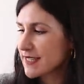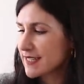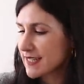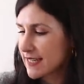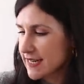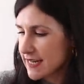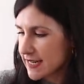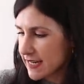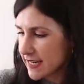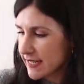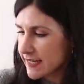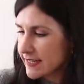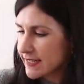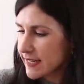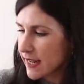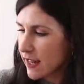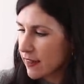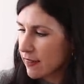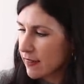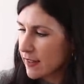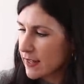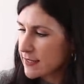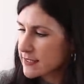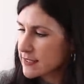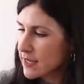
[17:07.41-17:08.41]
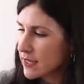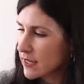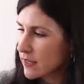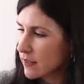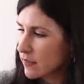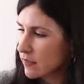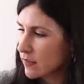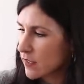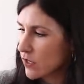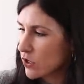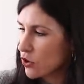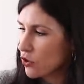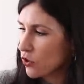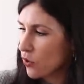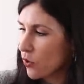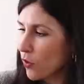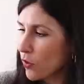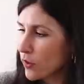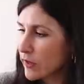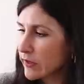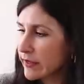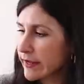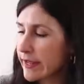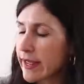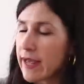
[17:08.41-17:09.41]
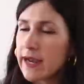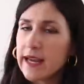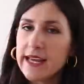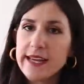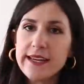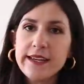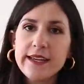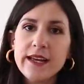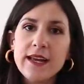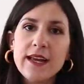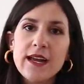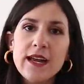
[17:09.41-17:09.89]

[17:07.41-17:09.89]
sneakers and these are in the chalk colour.